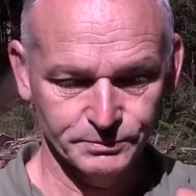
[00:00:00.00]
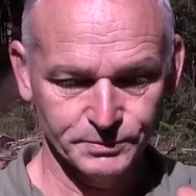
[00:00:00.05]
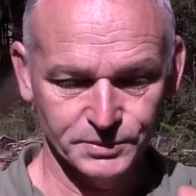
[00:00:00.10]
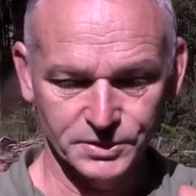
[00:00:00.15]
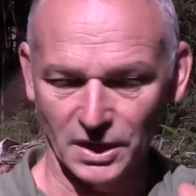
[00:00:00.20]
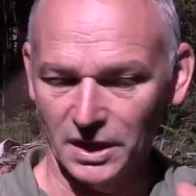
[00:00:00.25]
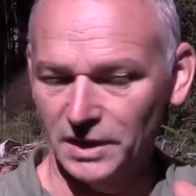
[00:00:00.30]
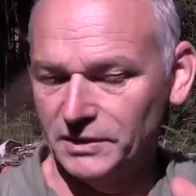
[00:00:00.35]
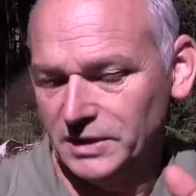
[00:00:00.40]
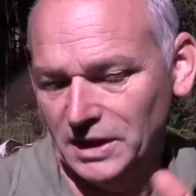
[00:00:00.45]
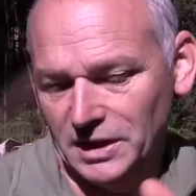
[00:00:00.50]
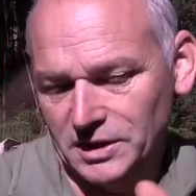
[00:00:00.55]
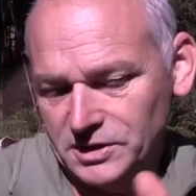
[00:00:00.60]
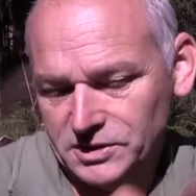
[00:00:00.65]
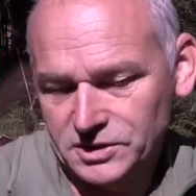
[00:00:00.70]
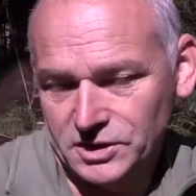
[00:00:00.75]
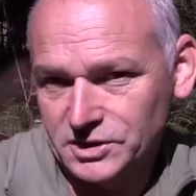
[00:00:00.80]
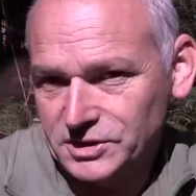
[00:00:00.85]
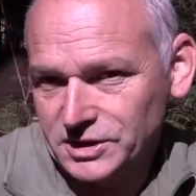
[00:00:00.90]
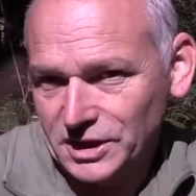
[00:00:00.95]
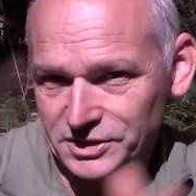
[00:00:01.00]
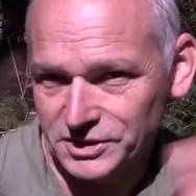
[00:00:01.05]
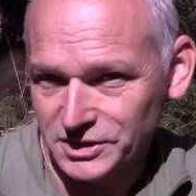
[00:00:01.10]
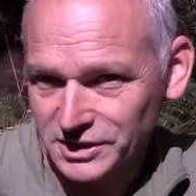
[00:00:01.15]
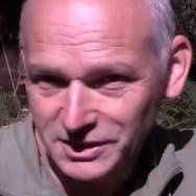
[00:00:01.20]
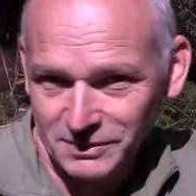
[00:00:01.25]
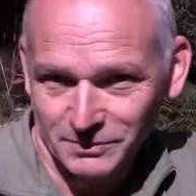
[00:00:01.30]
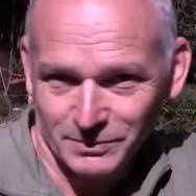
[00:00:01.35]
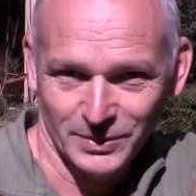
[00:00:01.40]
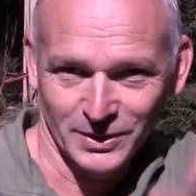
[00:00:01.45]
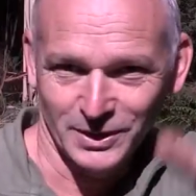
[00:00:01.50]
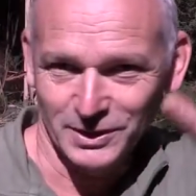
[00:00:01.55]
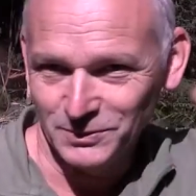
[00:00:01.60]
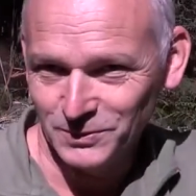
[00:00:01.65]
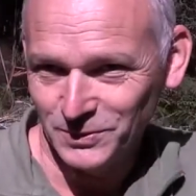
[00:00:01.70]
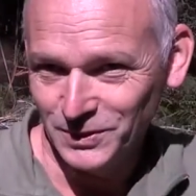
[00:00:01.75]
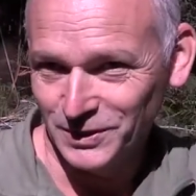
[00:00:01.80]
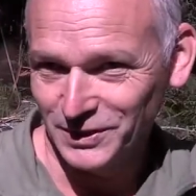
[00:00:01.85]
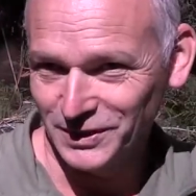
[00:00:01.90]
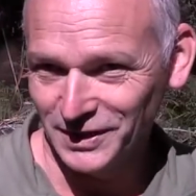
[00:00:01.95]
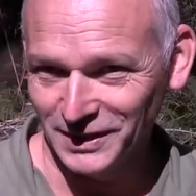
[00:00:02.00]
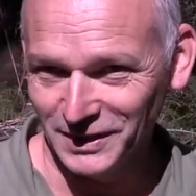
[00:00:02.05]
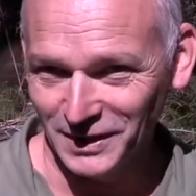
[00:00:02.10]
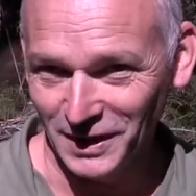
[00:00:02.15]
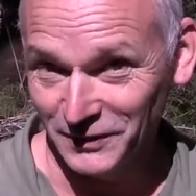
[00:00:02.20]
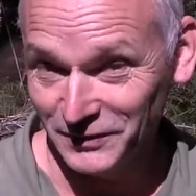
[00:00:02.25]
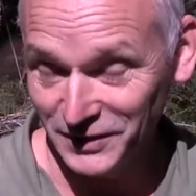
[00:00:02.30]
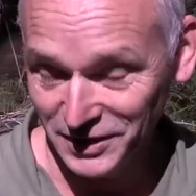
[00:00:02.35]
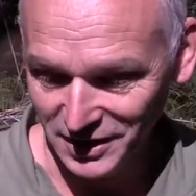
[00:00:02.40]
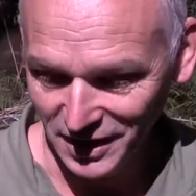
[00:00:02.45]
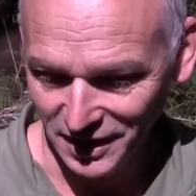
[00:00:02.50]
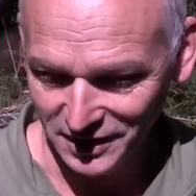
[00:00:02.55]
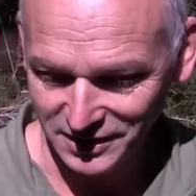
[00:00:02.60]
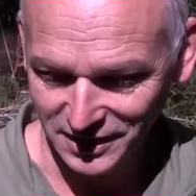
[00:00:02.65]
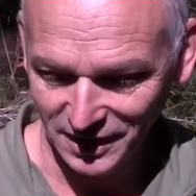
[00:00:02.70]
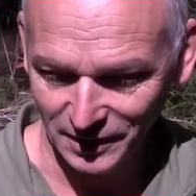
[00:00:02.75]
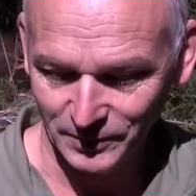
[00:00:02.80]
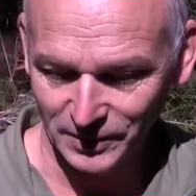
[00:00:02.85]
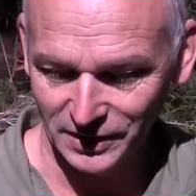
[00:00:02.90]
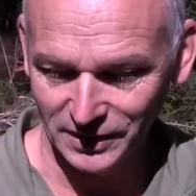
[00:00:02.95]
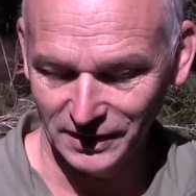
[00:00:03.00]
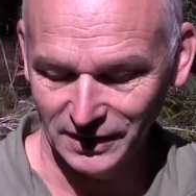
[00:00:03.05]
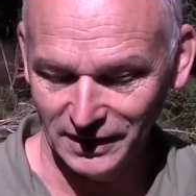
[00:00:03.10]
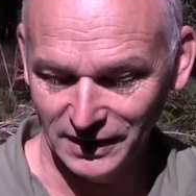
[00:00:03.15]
So yeah, it just doesn't compete with a video camera.